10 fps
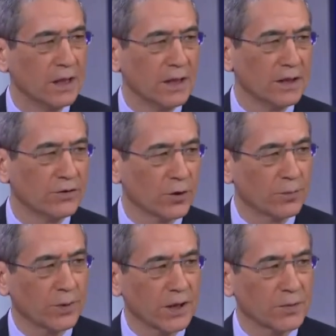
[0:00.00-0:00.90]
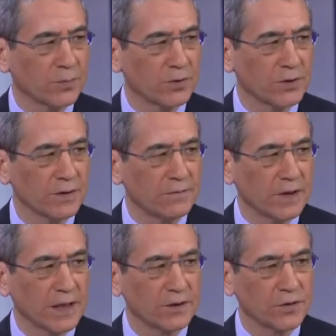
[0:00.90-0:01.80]
is so prosperous and
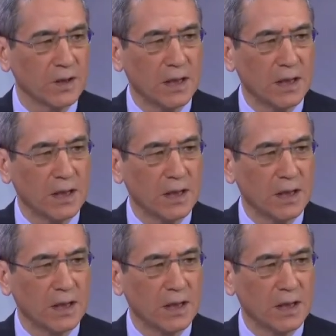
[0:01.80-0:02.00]
advanced.